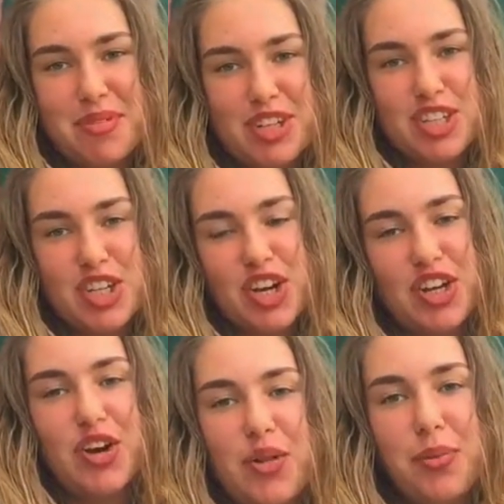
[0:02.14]
I'm going to show
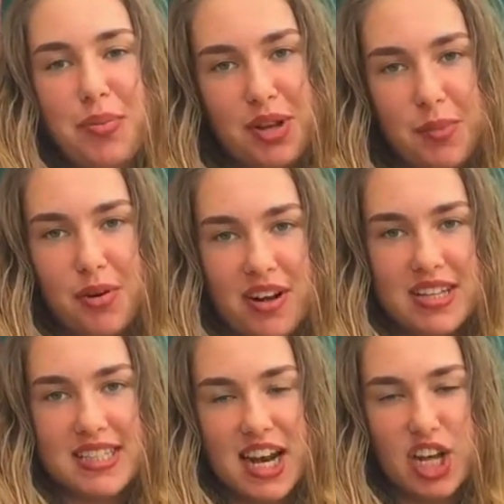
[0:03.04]
you all the beauty
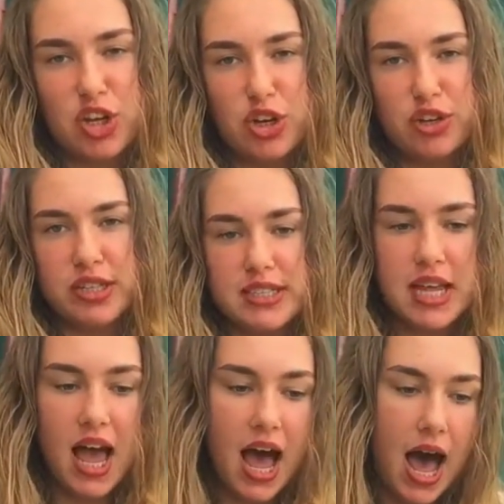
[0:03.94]
products that I use.
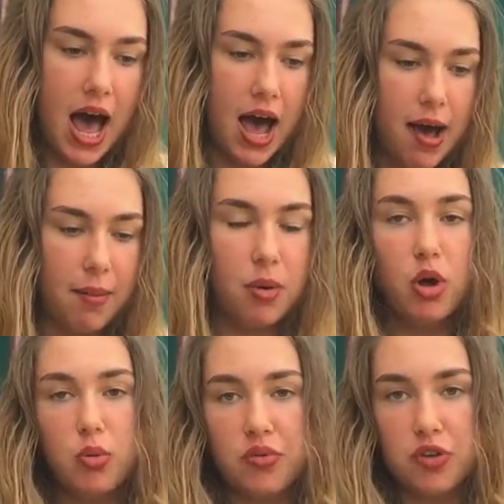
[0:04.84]

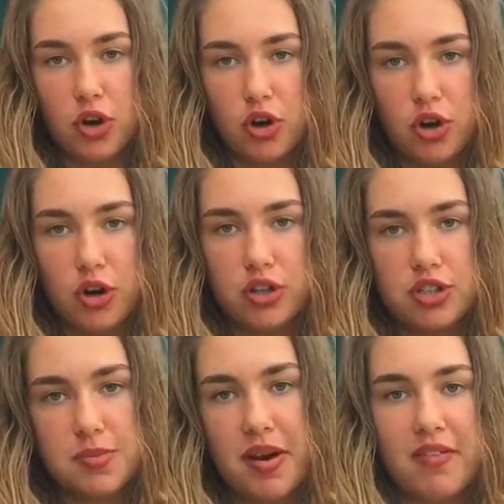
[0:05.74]
We've
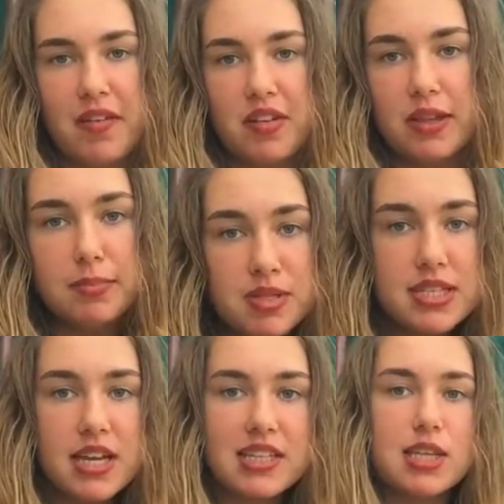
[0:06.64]
got my favourite
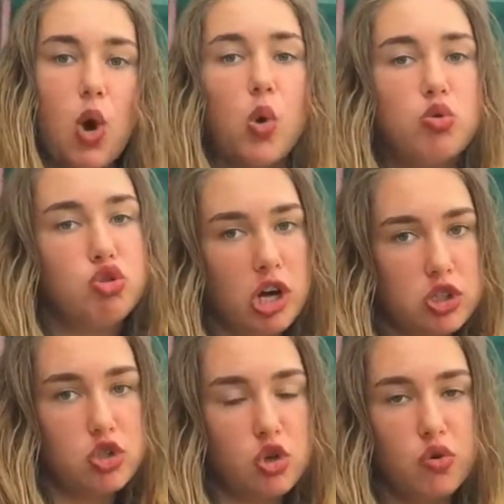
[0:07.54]
lipsticks. They're all
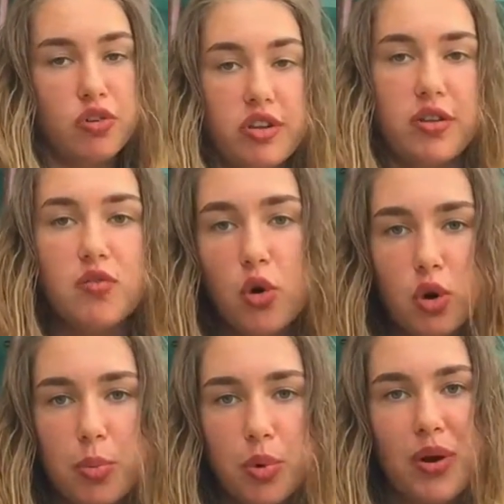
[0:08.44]
drugstore, really
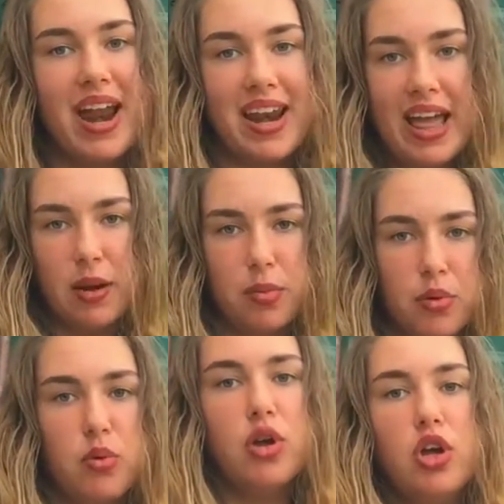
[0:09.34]
affordable and
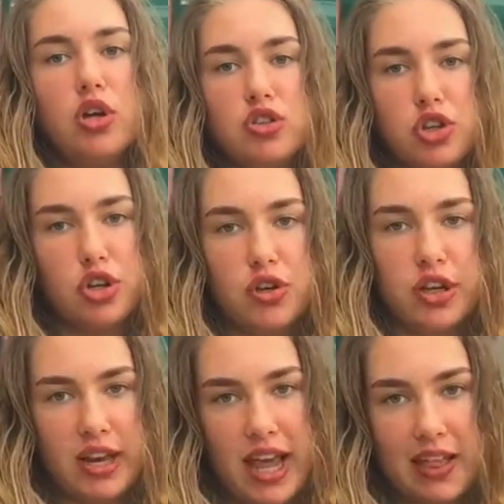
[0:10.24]
edible, so you
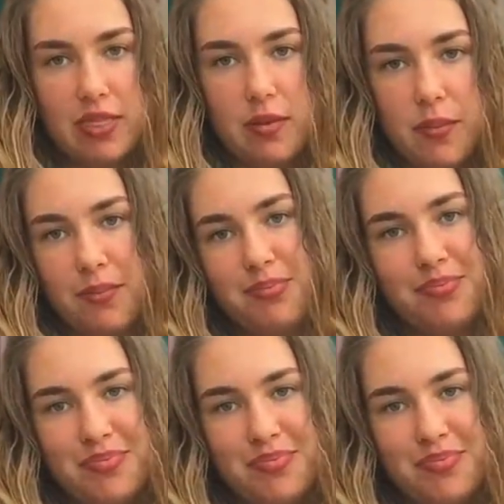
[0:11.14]
can eat them.